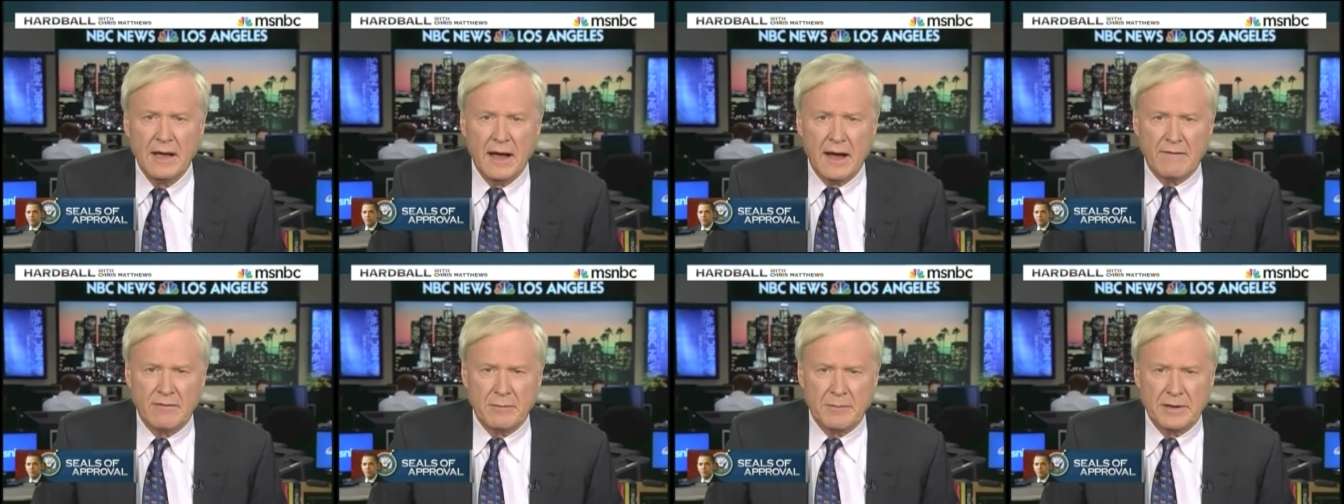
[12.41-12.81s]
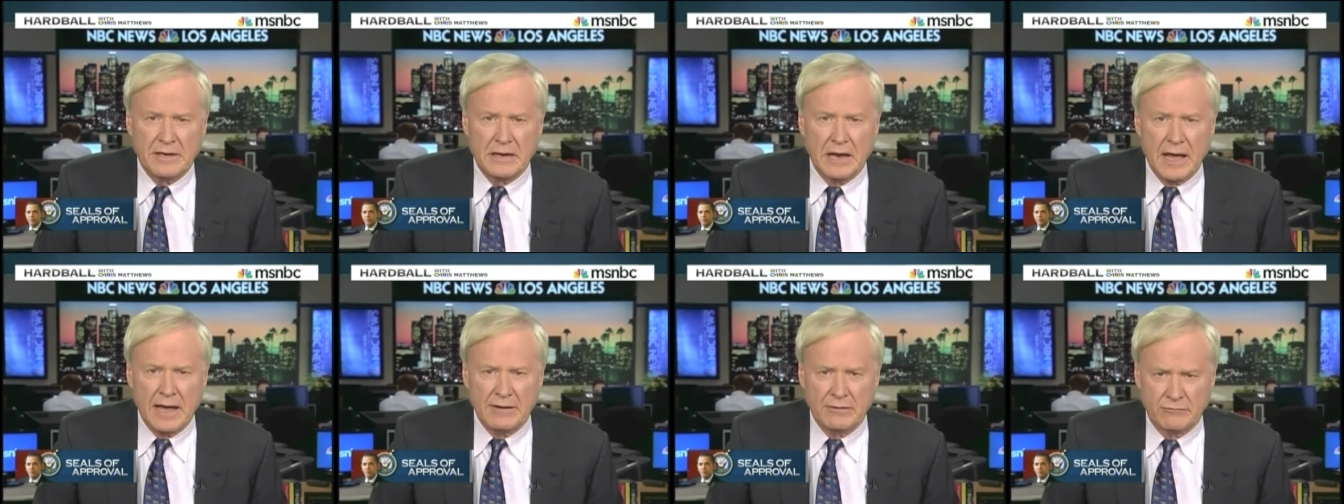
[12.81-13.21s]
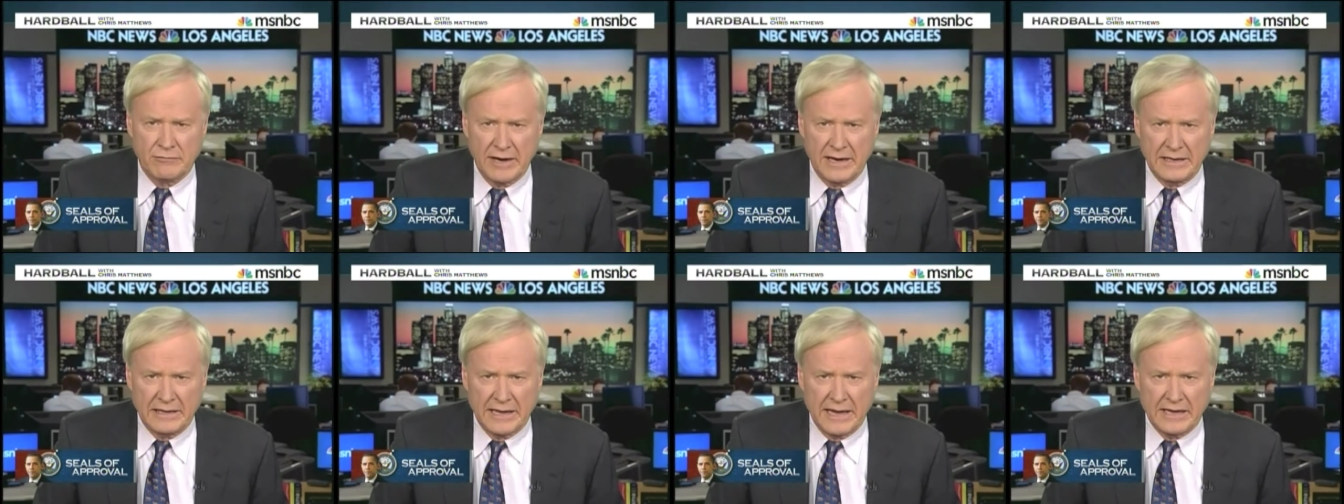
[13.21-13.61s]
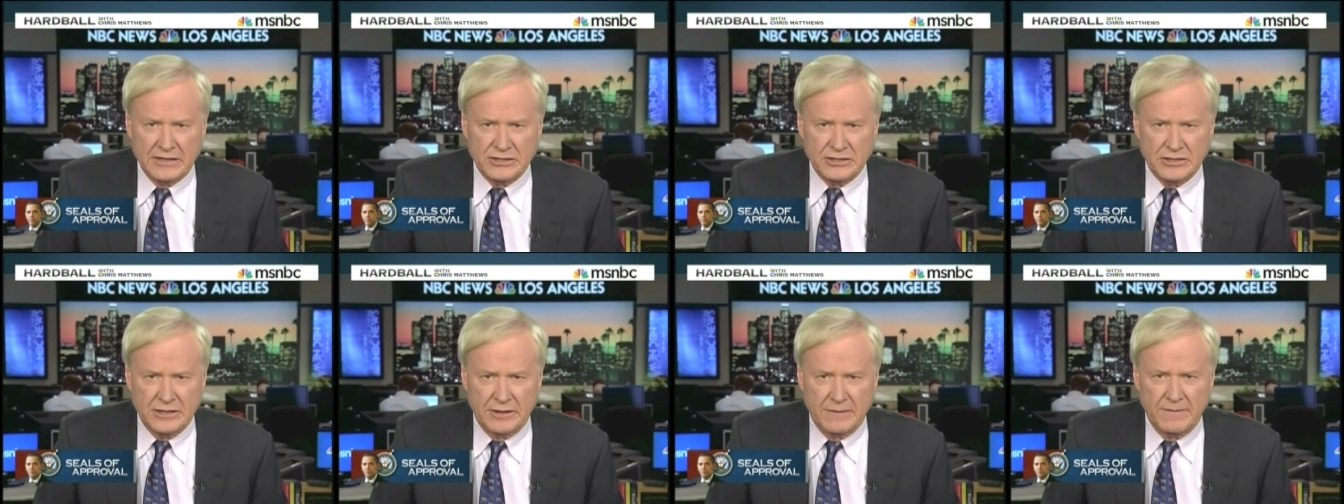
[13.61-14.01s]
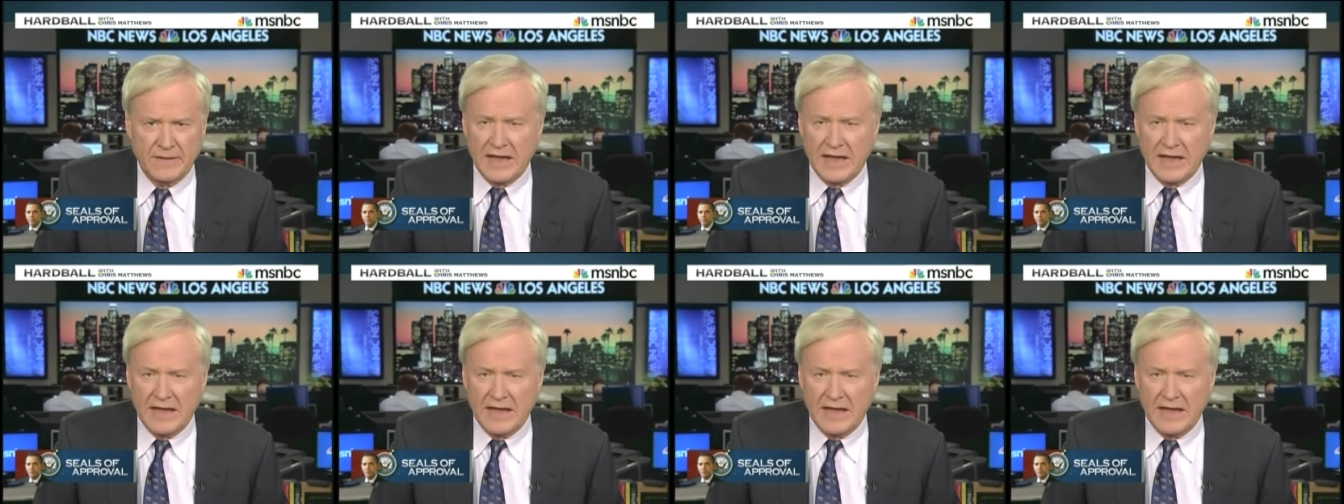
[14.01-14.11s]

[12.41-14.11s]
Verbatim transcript: of the bin Laden raid last year.